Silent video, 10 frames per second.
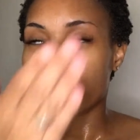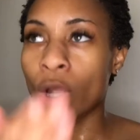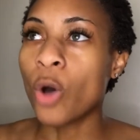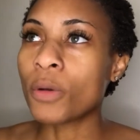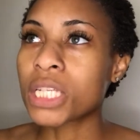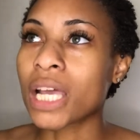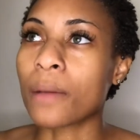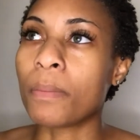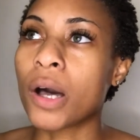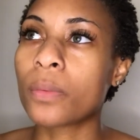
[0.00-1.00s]
almost like a
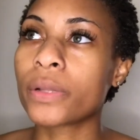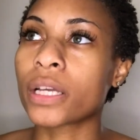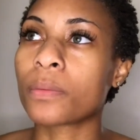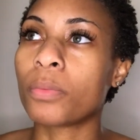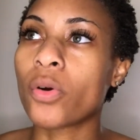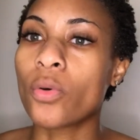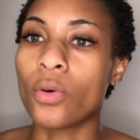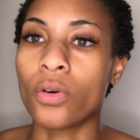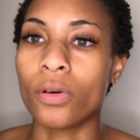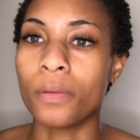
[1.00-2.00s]
public
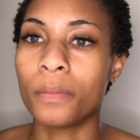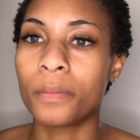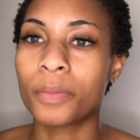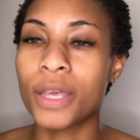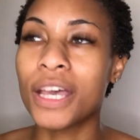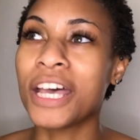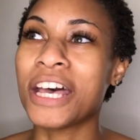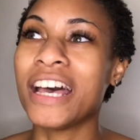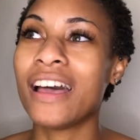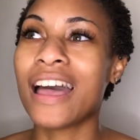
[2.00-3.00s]
pool.
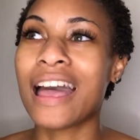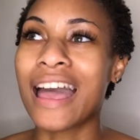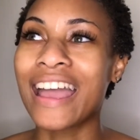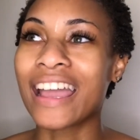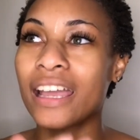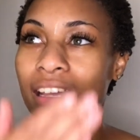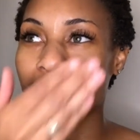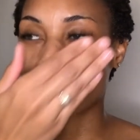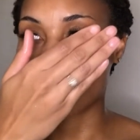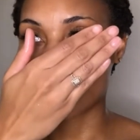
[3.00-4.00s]
And